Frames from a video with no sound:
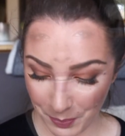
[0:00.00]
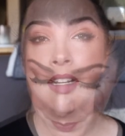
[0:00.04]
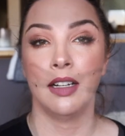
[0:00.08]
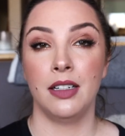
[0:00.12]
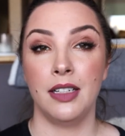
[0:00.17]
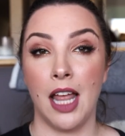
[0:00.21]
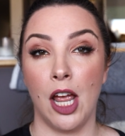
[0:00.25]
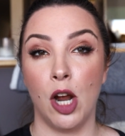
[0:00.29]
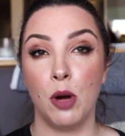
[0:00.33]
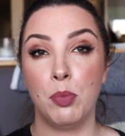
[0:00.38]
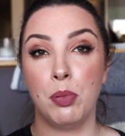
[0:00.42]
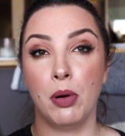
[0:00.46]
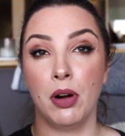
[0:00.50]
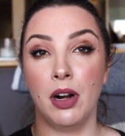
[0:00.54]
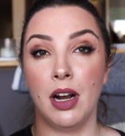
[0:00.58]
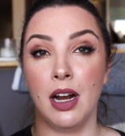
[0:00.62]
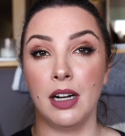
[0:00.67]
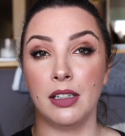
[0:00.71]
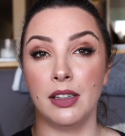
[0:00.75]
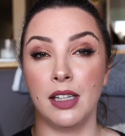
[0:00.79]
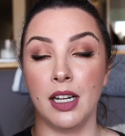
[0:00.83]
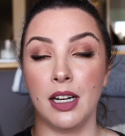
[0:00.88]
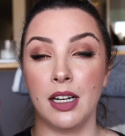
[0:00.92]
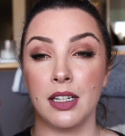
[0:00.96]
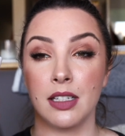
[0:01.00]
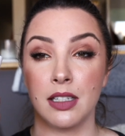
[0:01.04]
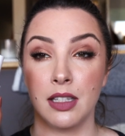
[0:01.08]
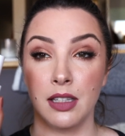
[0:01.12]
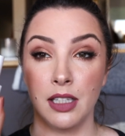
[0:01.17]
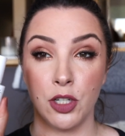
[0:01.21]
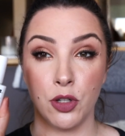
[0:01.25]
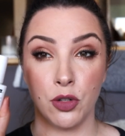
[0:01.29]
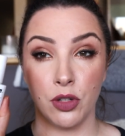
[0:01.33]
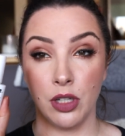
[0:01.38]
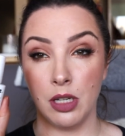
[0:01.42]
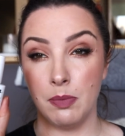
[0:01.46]
Nail product that has
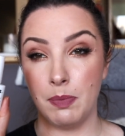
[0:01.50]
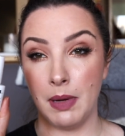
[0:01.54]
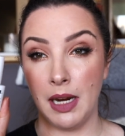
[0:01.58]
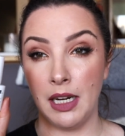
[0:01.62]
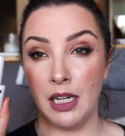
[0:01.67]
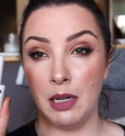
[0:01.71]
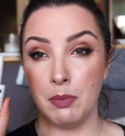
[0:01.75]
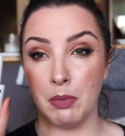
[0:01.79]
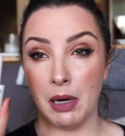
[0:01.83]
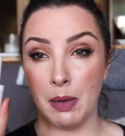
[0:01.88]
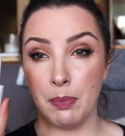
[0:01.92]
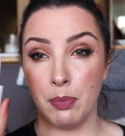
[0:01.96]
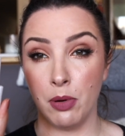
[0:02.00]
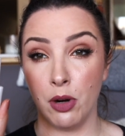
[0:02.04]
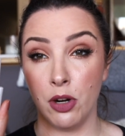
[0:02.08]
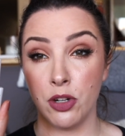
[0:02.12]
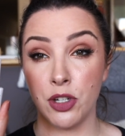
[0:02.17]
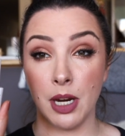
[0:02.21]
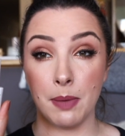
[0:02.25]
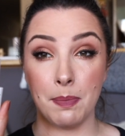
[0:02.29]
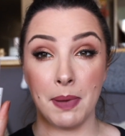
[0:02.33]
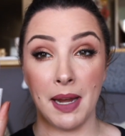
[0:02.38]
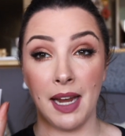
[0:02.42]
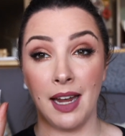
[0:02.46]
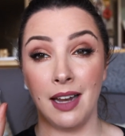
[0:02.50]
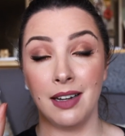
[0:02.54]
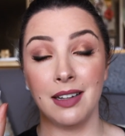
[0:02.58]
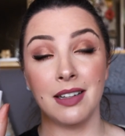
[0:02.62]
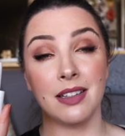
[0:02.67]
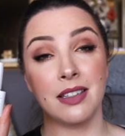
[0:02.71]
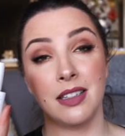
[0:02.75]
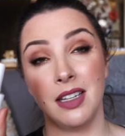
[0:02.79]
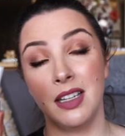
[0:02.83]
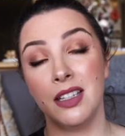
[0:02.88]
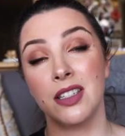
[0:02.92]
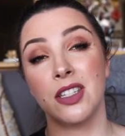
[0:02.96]
literally been in my project pan
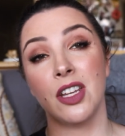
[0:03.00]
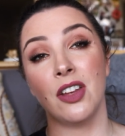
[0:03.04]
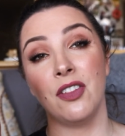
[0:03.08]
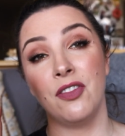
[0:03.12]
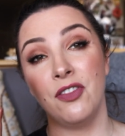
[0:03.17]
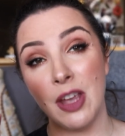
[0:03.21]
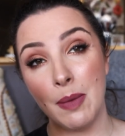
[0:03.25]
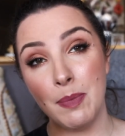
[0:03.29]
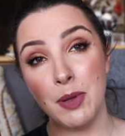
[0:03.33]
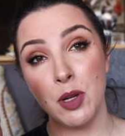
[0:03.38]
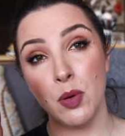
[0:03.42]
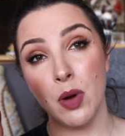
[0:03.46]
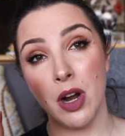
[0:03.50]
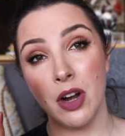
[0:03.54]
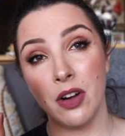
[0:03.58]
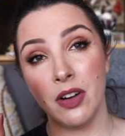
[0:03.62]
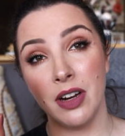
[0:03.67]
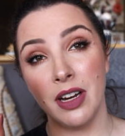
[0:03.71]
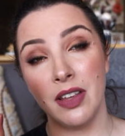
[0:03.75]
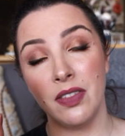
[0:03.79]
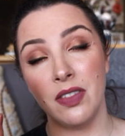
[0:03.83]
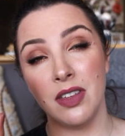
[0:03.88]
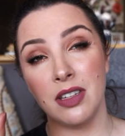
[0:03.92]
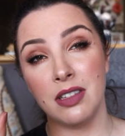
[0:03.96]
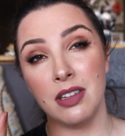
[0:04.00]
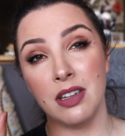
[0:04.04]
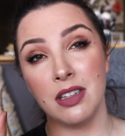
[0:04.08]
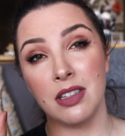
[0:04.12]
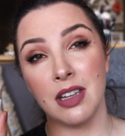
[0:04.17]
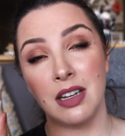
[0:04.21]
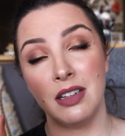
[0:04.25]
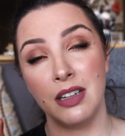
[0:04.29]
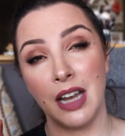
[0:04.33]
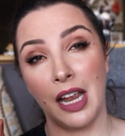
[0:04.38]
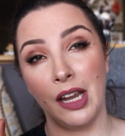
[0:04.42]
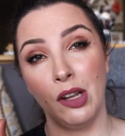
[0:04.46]
since February. This is
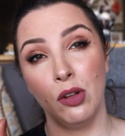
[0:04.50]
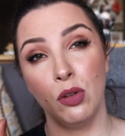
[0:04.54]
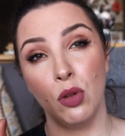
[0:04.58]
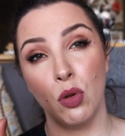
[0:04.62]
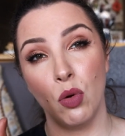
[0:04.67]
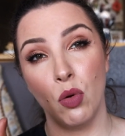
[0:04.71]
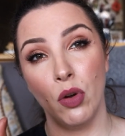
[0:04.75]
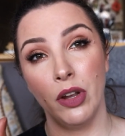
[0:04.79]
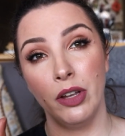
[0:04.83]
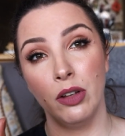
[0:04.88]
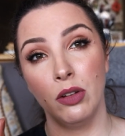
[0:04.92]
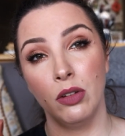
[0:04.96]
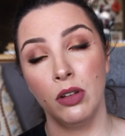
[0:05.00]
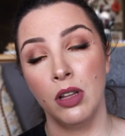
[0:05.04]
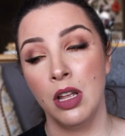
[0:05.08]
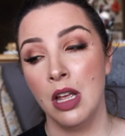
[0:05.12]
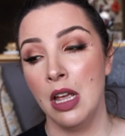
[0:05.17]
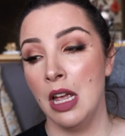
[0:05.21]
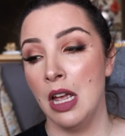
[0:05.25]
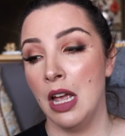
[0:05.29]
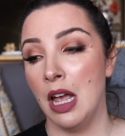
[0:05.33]
a nail oil.